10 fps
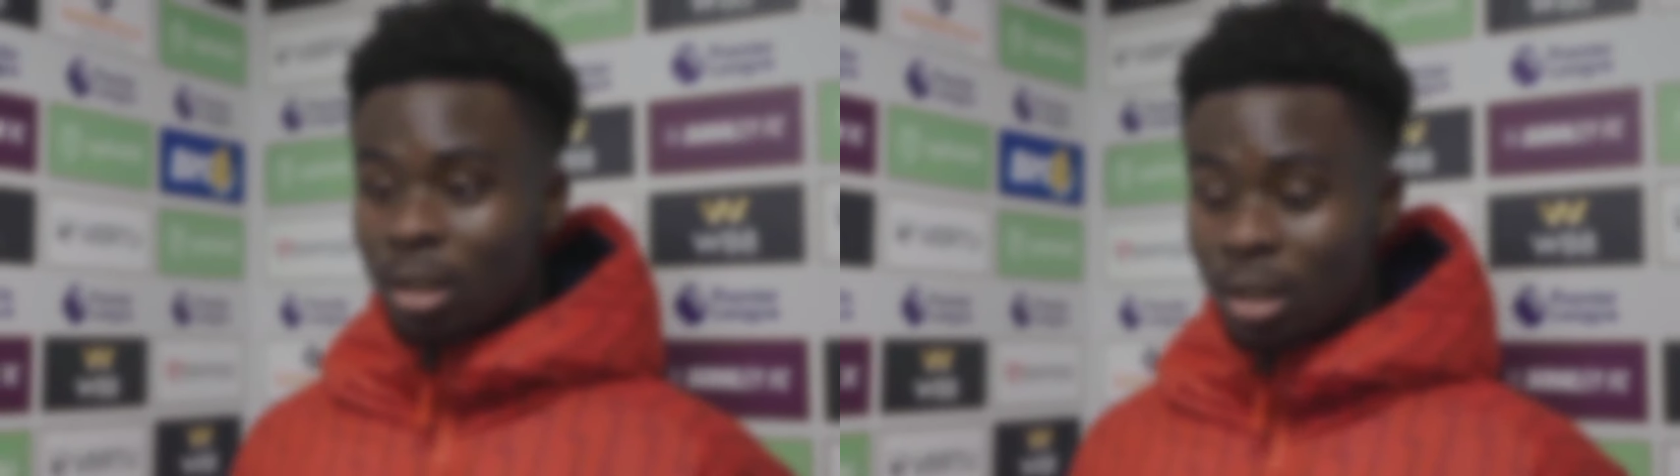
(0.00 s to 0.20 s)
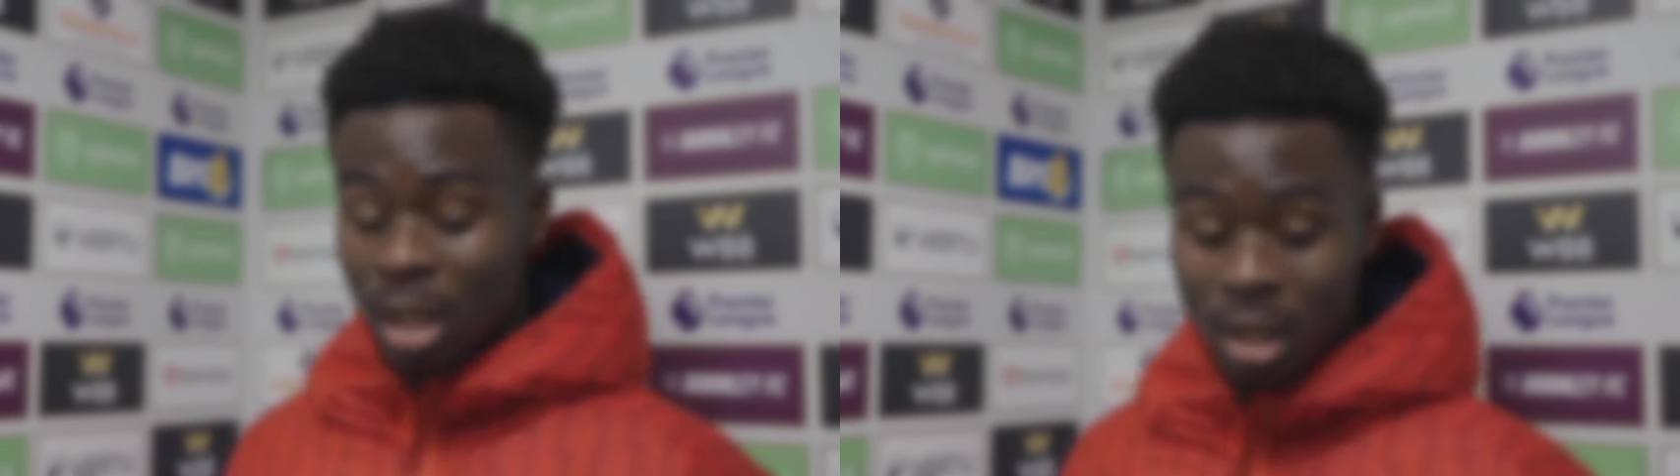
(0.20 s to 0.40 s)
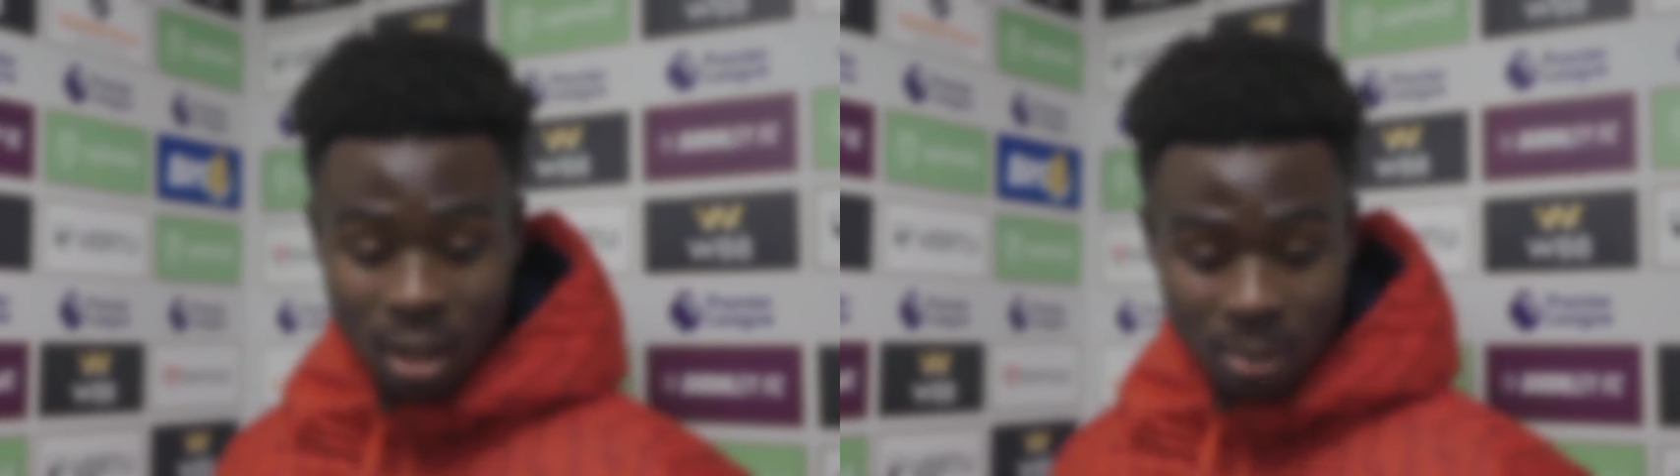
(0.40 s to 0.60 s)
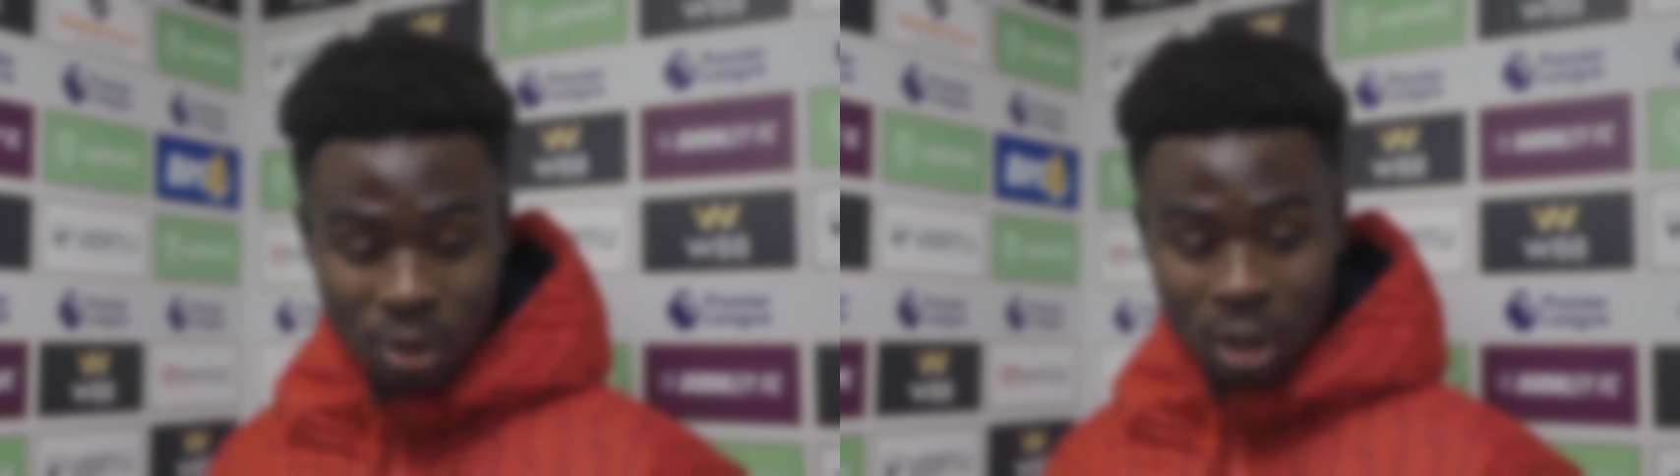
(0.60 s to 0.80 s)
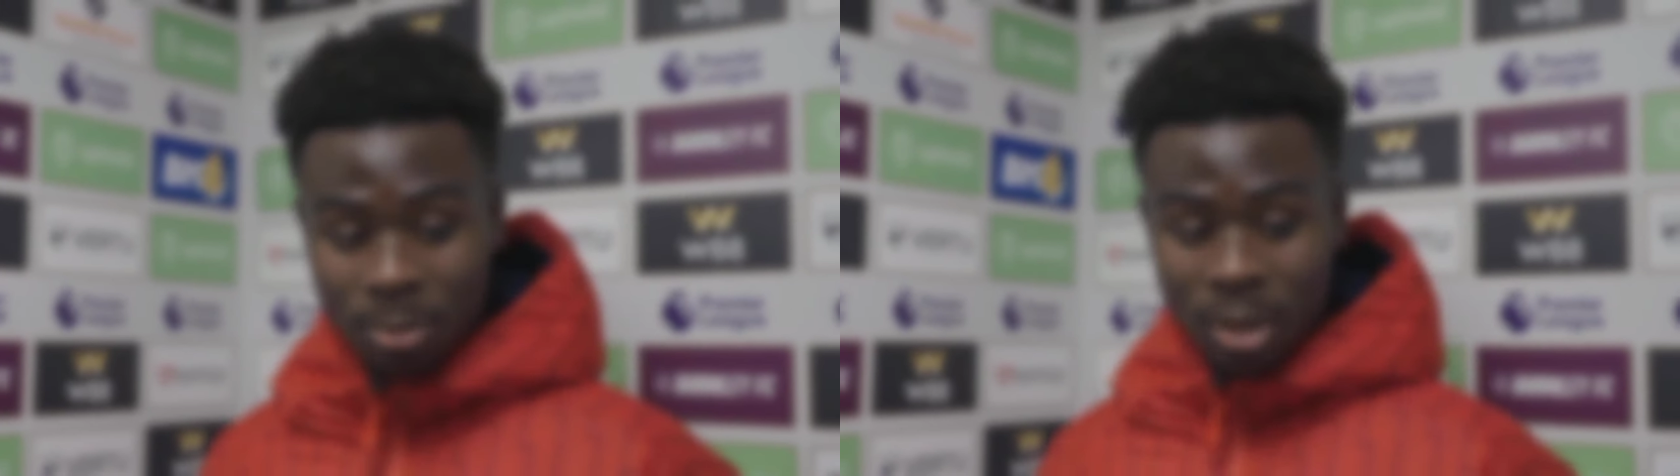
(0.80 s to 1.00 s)
Yeah, I'm
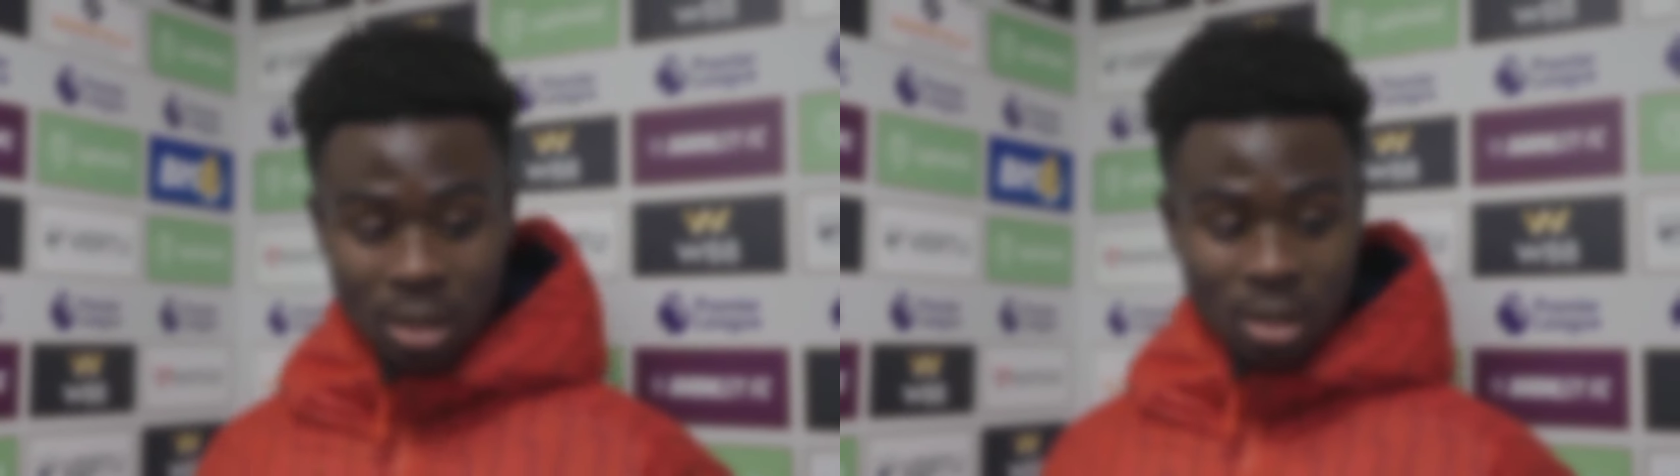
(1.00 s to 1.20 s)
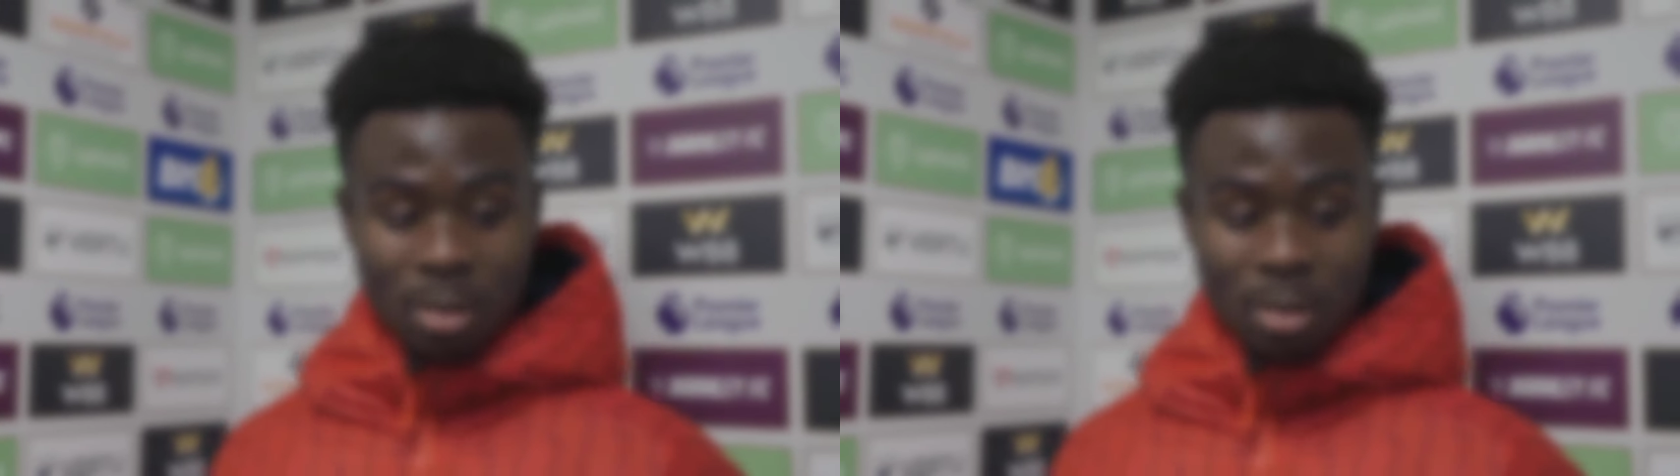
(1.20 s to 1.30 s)
really pleased.